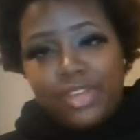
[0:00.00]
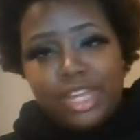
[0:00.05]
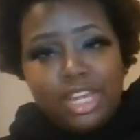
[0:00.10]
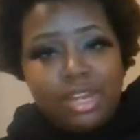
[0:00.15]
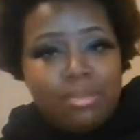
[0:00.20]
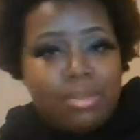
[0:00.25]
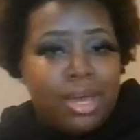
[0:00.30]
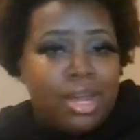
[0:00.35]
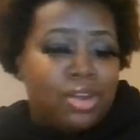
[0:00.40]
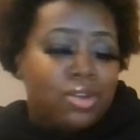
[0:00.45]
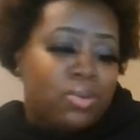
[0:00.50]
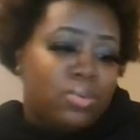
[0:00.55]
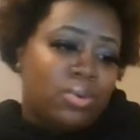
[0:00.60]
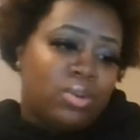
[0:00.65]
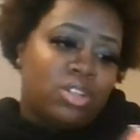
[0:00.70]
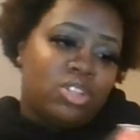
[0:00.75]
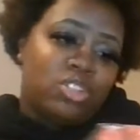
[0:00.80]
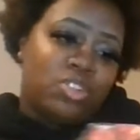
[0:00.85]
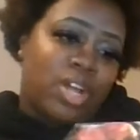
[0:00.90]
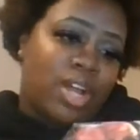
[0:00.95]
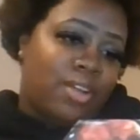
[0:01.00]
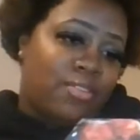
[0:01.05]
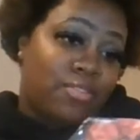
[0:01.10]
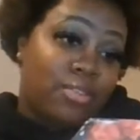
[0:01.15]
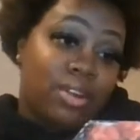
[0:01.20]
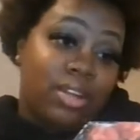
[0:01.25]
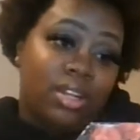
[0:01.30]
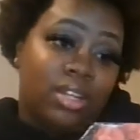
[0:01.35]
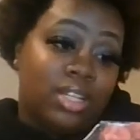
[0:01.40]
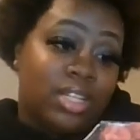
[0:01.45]
Anybody who want to try it
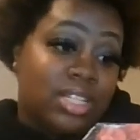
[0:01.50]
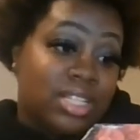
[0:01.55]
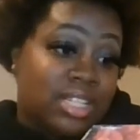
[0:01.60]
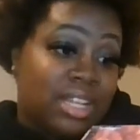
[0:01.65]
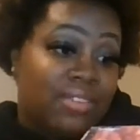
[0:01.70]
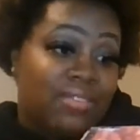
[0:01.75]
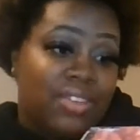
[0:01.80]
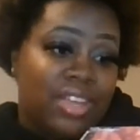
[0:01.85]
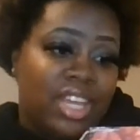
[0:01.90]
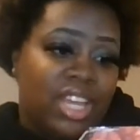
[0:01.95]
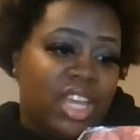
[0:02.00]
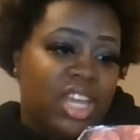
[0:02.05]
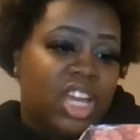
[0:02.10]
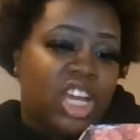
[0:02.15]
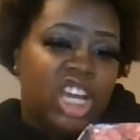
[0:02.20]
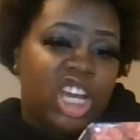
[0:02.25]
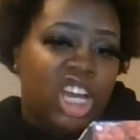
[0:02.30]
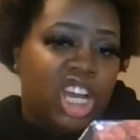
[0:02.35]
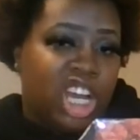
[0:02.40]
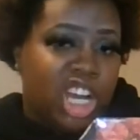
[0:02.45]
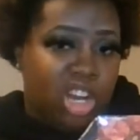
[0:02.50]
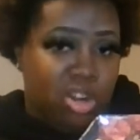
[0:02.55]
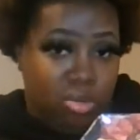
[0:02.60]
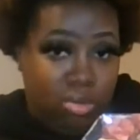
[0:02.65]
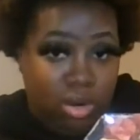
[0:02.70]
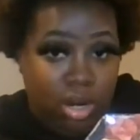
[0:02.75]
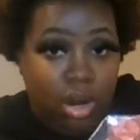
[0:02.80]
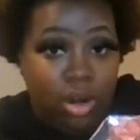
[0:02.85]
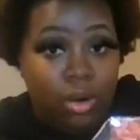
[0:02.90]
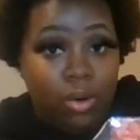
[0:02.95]
from the looks of it, it could go
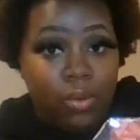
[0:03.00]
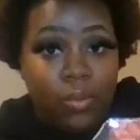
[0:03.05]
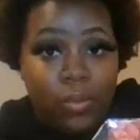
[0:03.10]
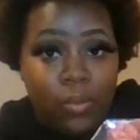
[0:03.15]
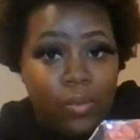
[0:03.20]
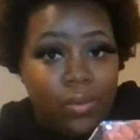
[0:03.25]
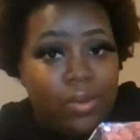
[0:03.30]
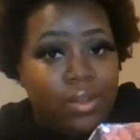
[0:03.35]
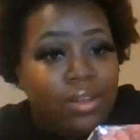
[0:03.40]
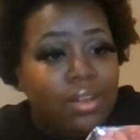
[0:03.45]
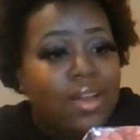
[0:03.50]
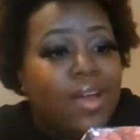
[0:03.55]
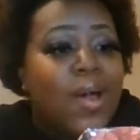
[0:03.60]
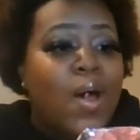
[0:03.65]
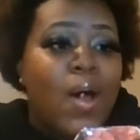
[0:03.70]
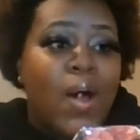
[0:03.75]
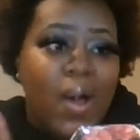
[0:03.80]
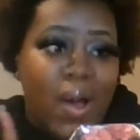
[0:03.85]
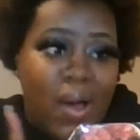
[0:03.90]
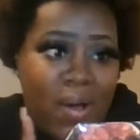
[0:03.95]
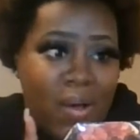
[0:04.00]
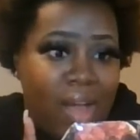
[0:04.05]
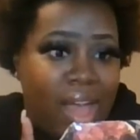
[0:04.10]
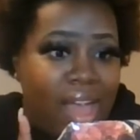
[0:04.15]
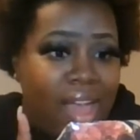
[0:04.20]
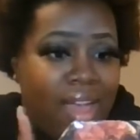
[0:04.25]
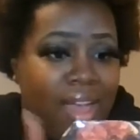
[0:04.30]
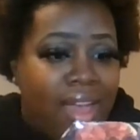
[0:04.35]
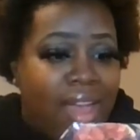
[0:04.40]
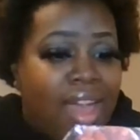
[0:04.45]
wrong.
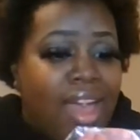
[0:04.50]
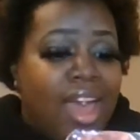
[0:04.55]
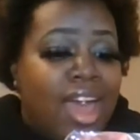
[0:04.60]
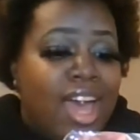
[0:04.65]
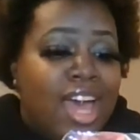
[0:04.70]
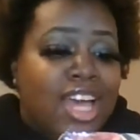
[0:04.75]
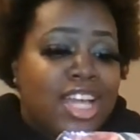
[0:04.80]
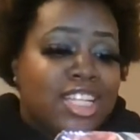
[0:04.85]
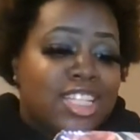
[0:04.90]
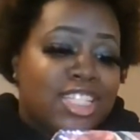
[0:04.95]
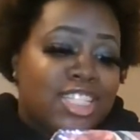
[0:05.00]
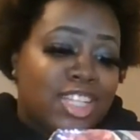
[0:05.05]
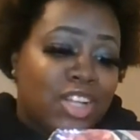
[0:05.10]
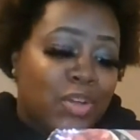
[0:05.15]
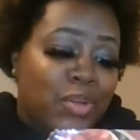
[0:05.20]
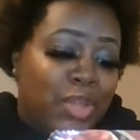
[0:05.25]
Okay? So